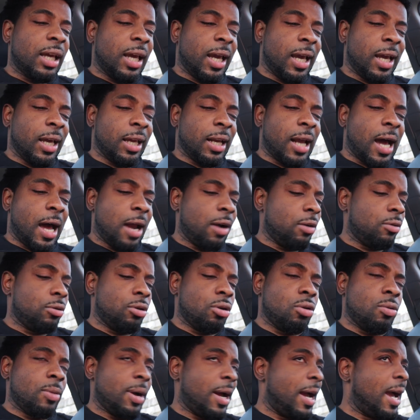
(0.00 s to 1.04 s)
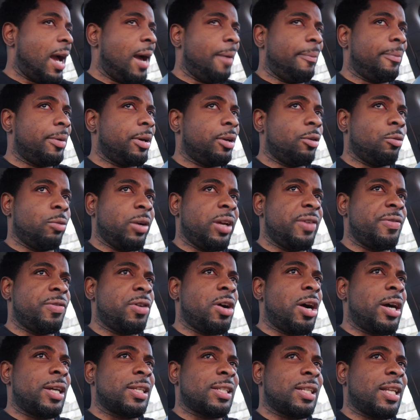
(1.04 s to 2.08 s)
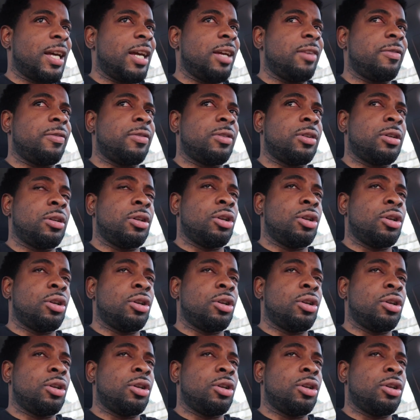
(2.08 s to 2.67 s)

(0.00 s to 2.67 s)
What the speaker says: And I don't know what happened in Wave God's life,